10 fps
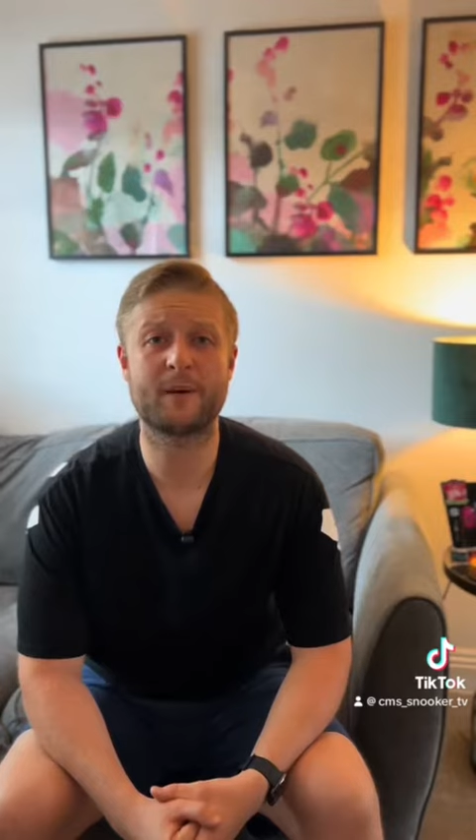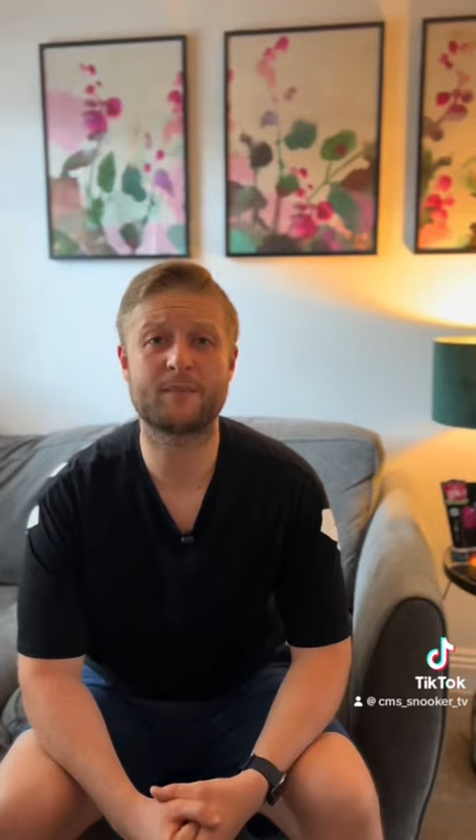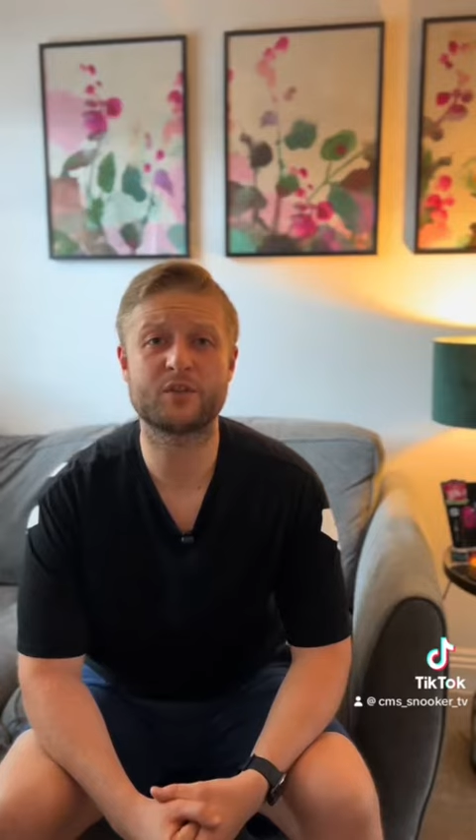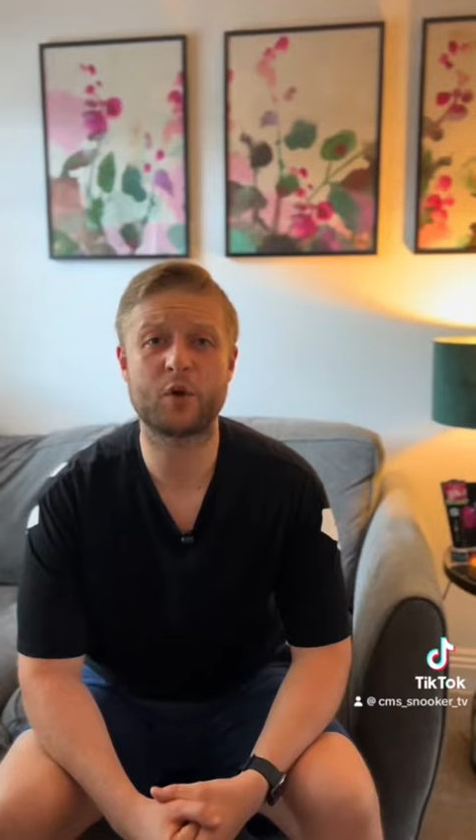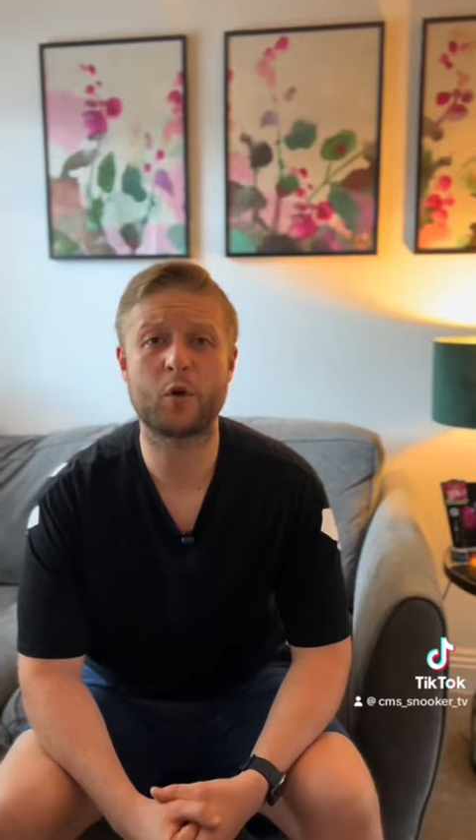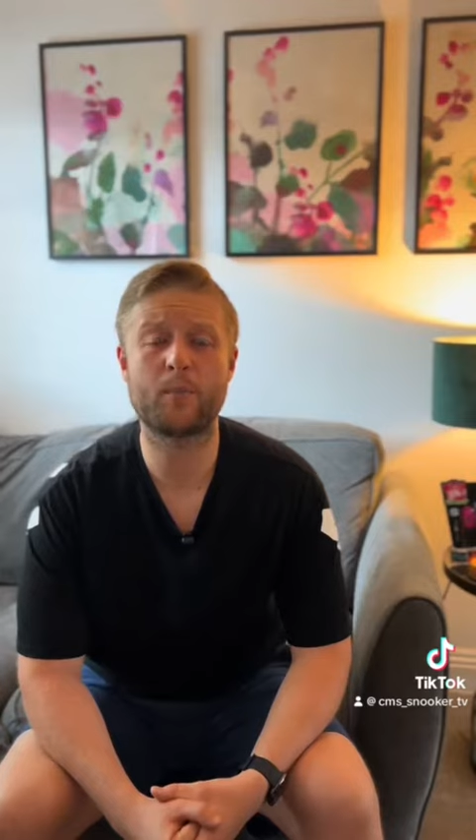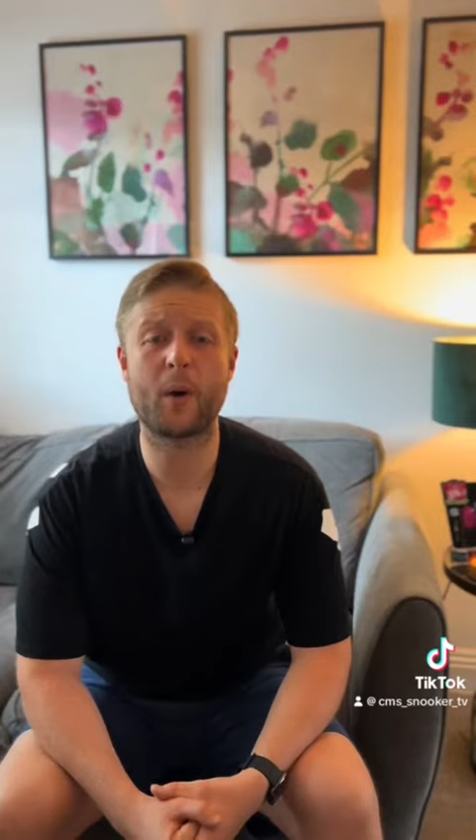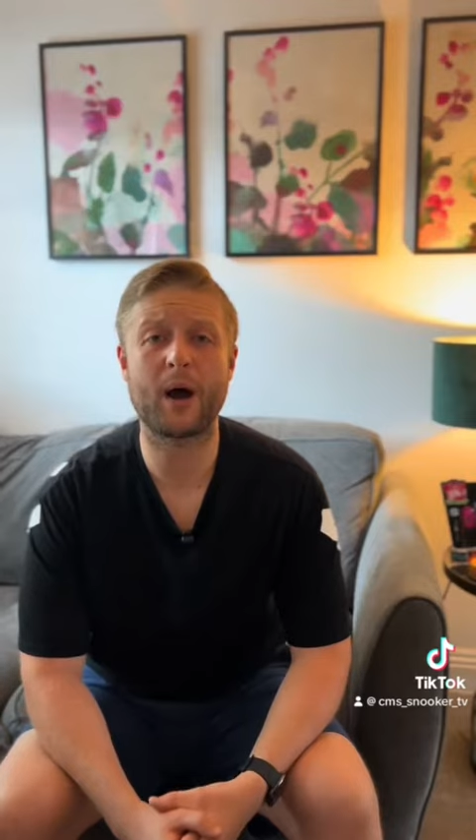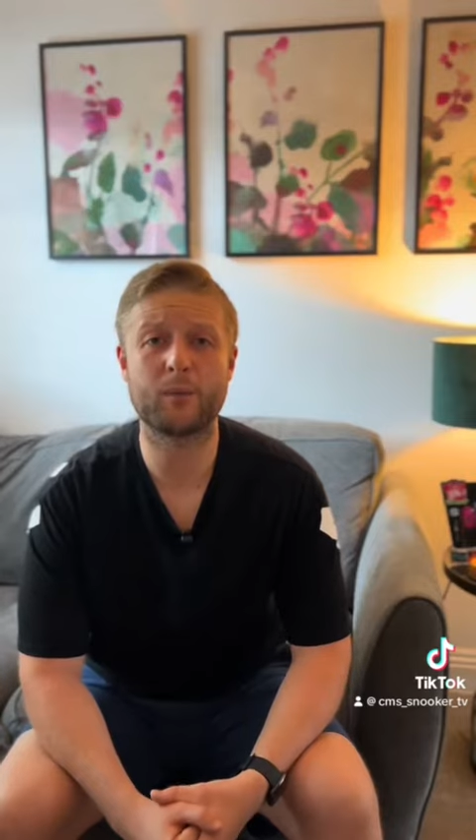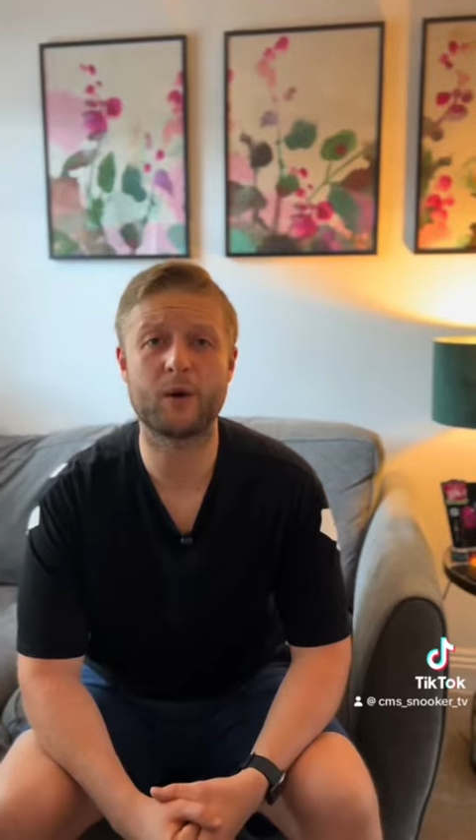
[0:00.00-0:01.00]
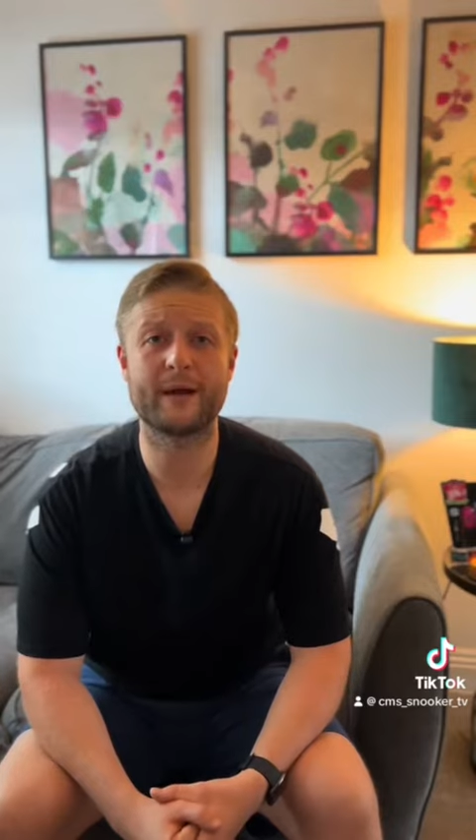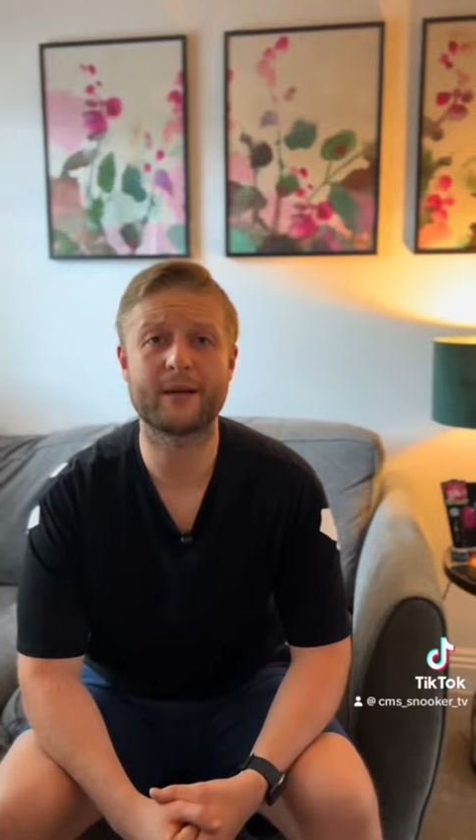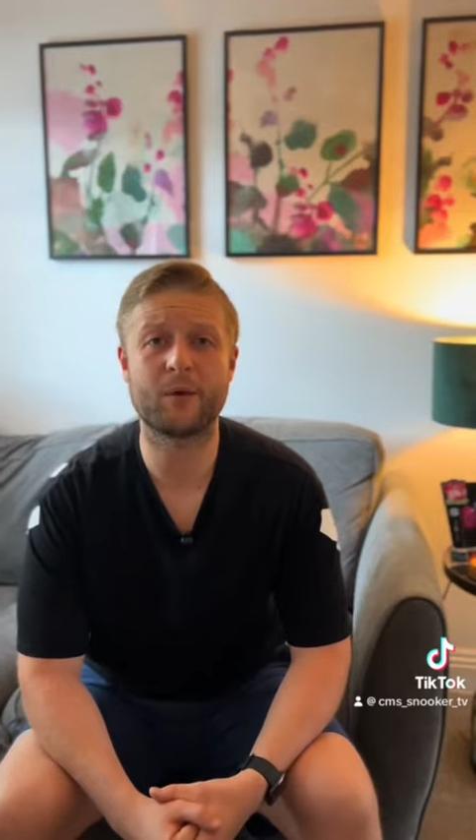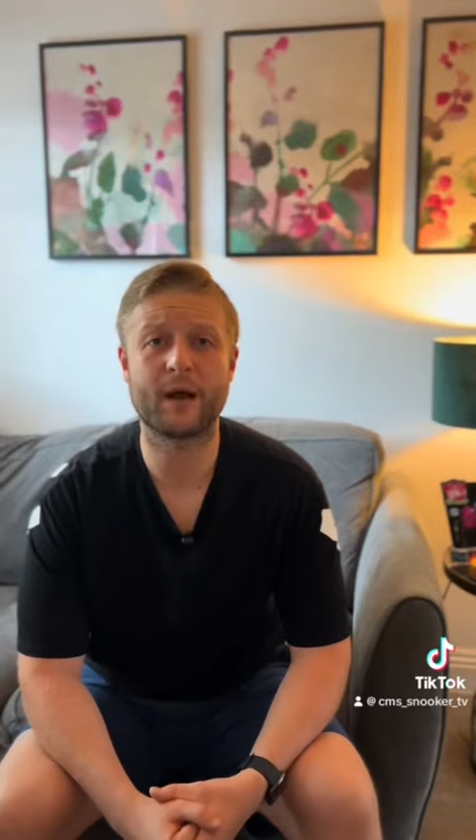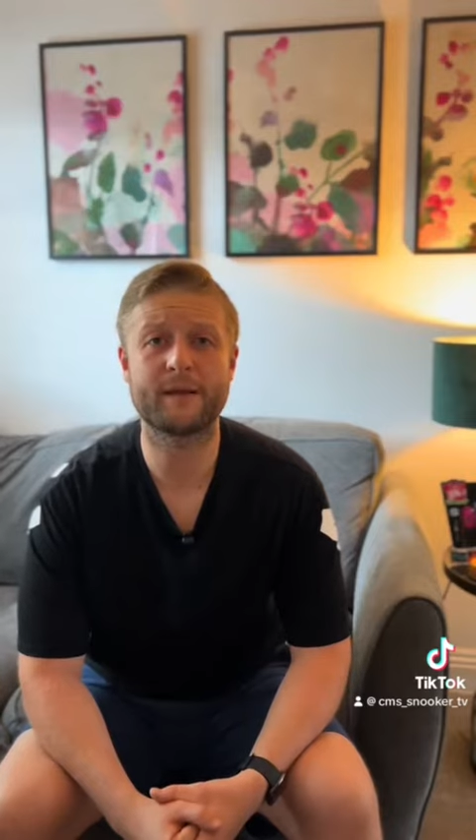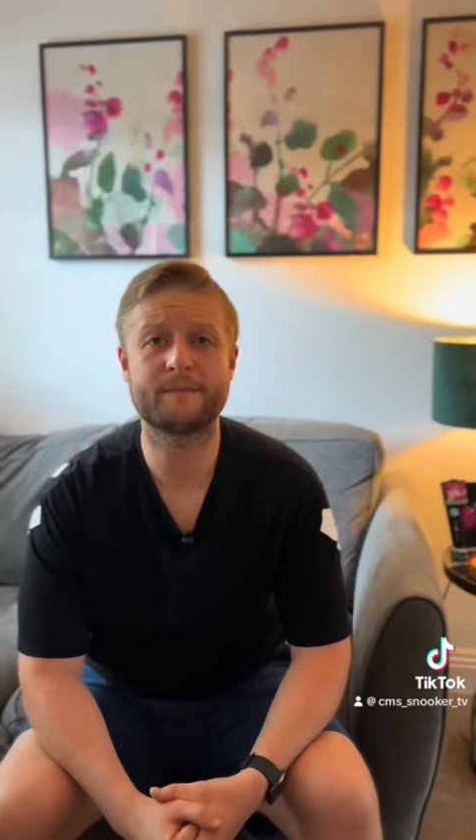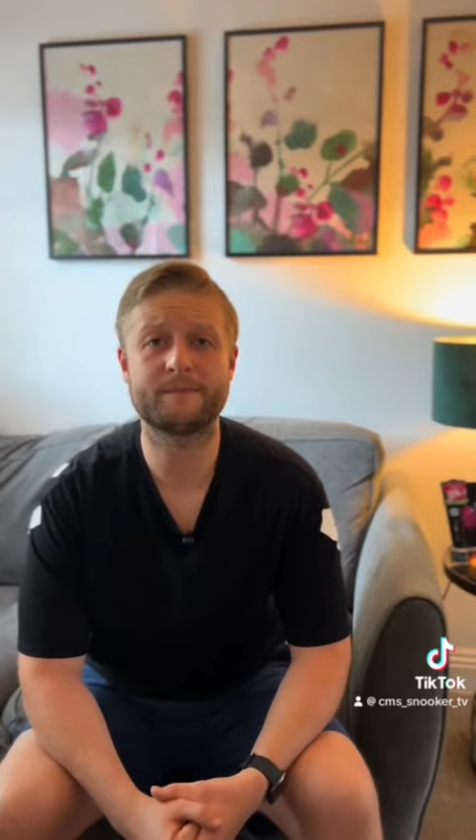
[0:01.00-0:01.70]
up at all, but I will anyway.